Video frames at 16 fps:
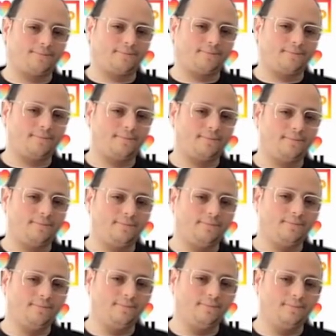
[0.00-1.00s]

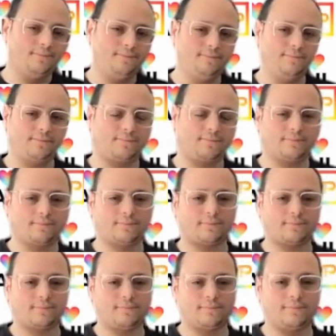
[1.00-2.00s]

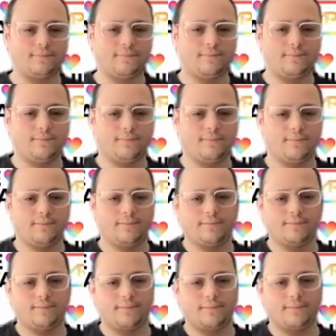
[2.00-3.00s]

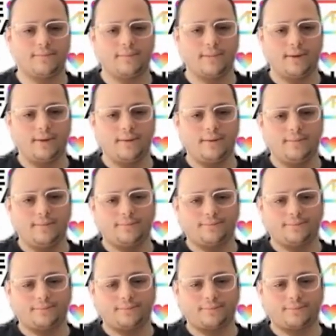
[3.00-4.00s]

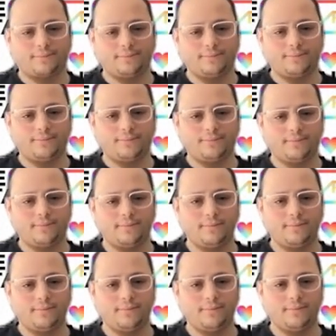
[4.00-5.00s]

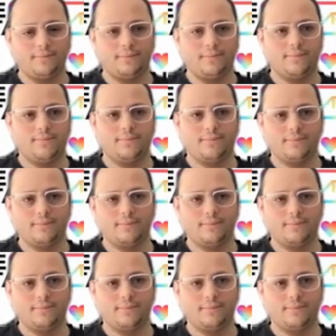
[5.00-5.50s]
[no speech]